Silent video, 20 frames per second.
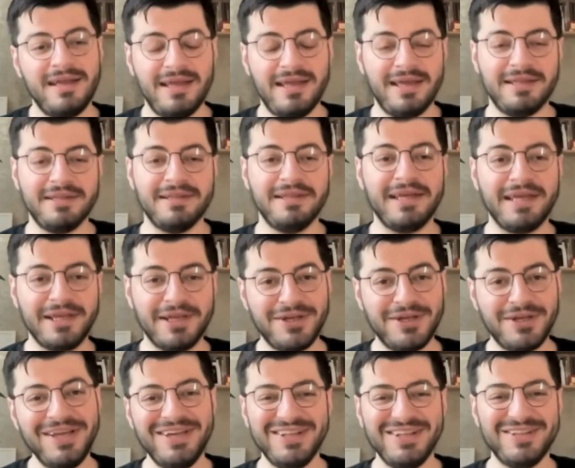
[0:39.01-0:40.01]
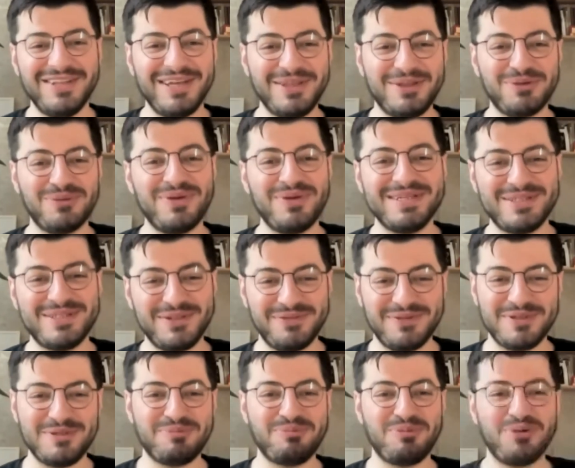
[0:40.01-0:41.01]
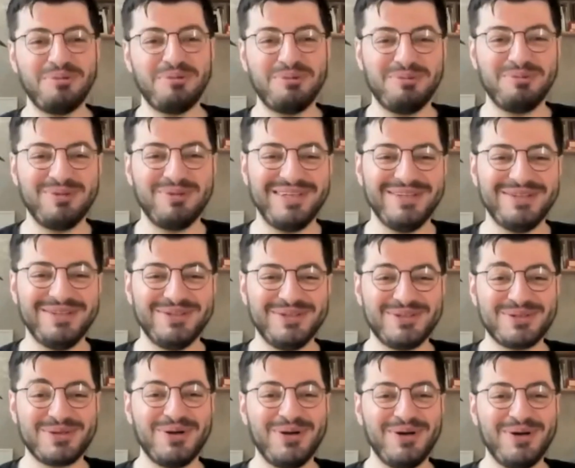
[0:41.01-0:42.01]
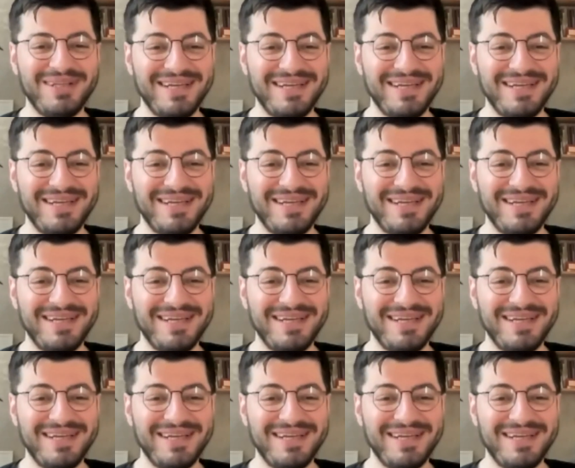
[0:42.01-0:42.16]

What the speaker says: And like the rest of us probably in this call,